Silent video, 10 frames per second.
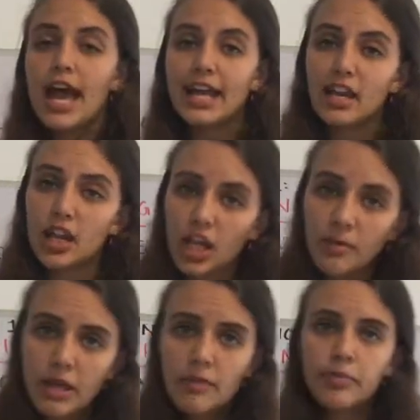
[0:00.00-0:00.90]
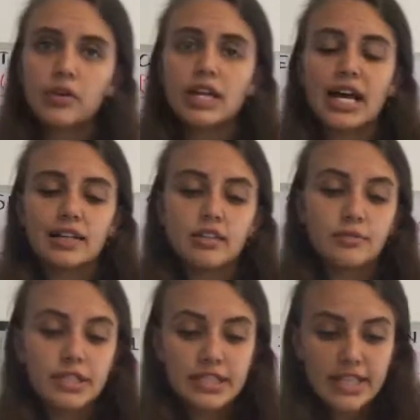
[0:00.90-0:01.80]
And a lot of people like to
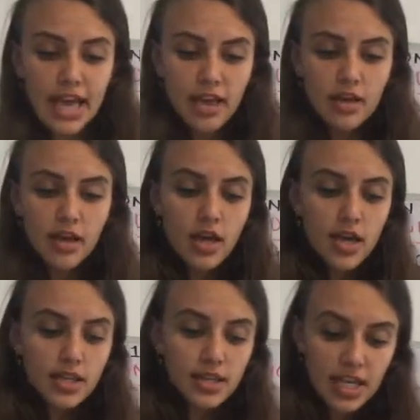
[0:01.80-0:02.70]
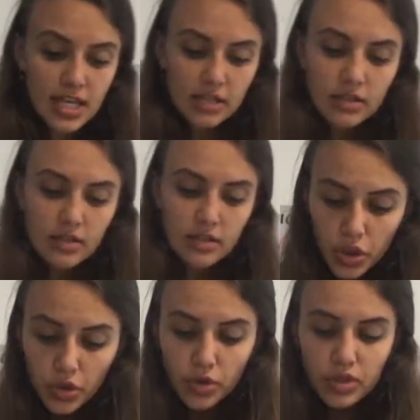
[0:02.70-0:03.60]
mistake these
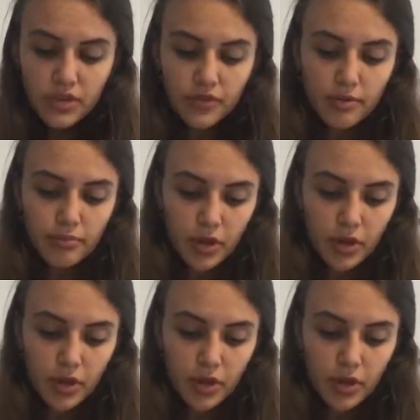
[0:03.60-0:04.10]
two different